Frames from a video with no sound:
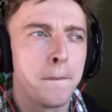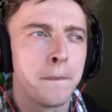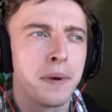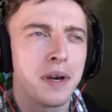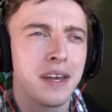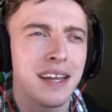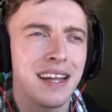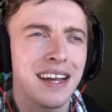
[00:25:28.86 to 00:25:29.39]

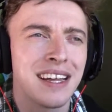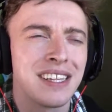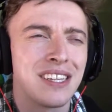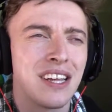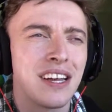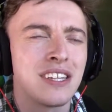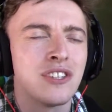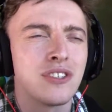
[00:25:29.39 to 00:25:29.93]
but I
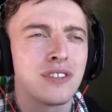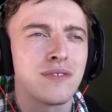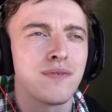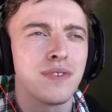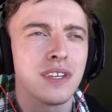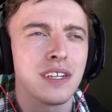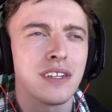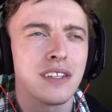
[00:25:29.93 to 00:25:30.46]
just
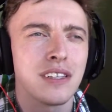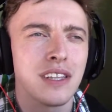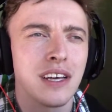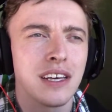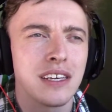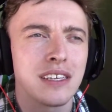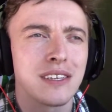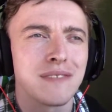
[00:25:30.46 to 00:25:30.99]
feel
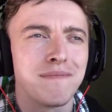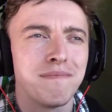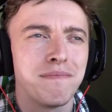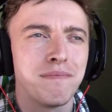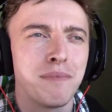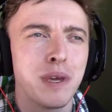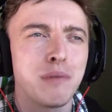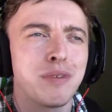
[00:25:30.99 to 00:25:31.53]
like
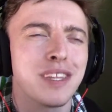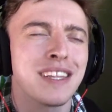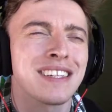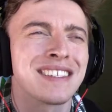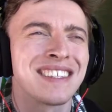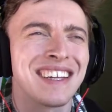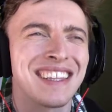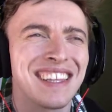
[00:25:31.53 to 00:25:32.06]
maybe
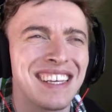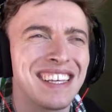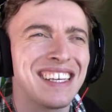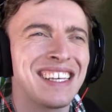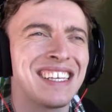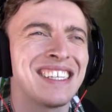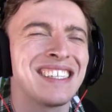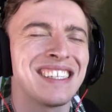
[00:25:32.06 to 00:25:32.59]
that's not the
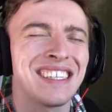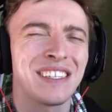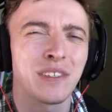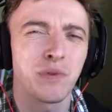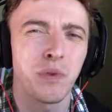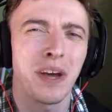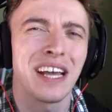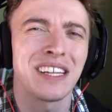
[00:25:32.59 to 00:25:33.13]

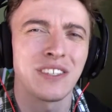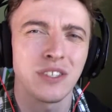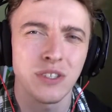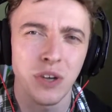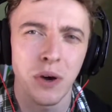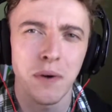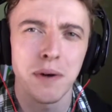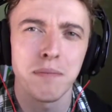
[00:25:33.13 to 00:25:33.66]
easiest way to
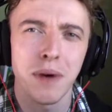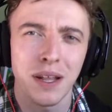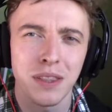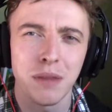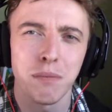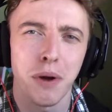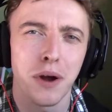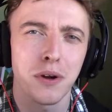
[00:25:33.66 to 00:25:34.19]
go about
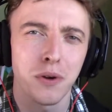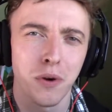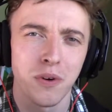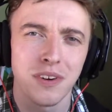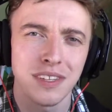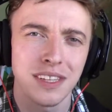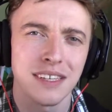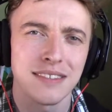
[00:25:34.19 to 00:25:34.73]
the
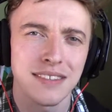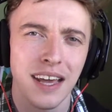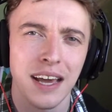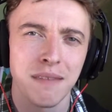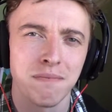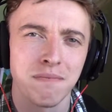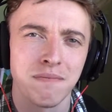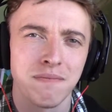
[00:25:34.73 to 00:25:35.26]
parkour in this
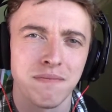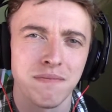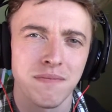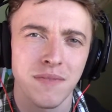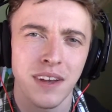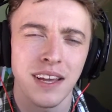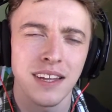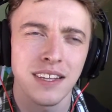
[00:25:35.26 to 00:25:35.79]
game,
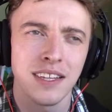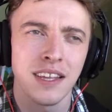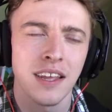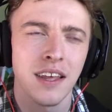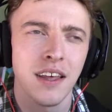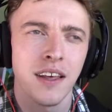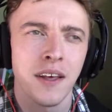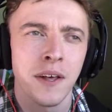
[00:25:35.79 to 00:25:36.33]
right?
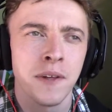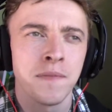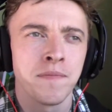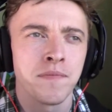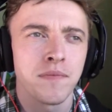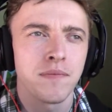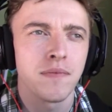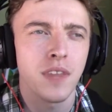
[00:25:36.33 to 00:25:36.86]

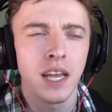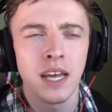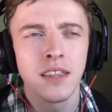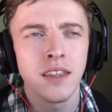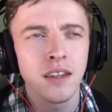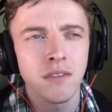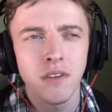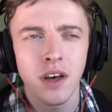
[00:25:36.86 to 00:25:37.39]

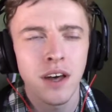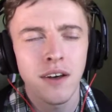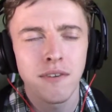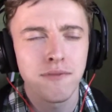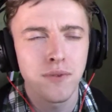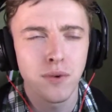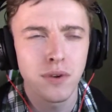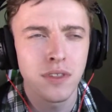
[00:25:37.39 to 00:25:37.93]
And then a
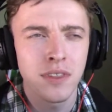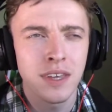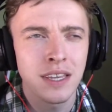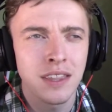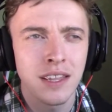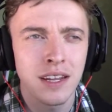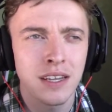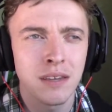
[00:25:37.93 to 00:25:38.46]
fourth
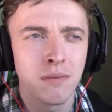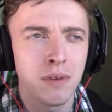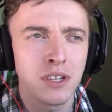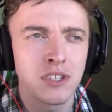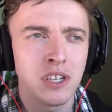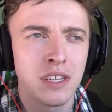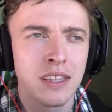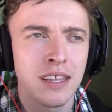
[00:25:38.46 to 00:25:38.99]
thing that I can
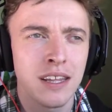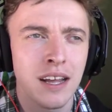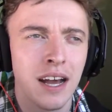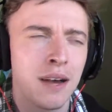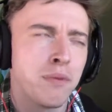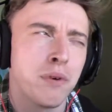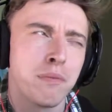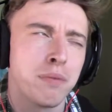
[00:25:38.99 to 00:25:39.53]
mention that
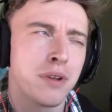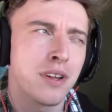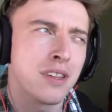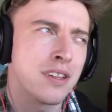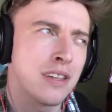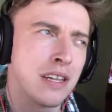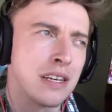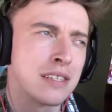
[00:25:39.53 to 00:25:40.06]
I won't put on
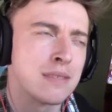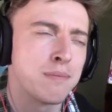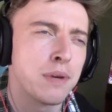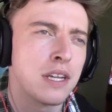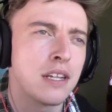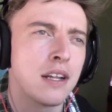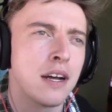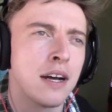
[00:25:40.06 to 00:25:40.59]
the list,
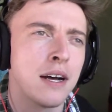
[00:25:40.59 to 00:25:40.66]
but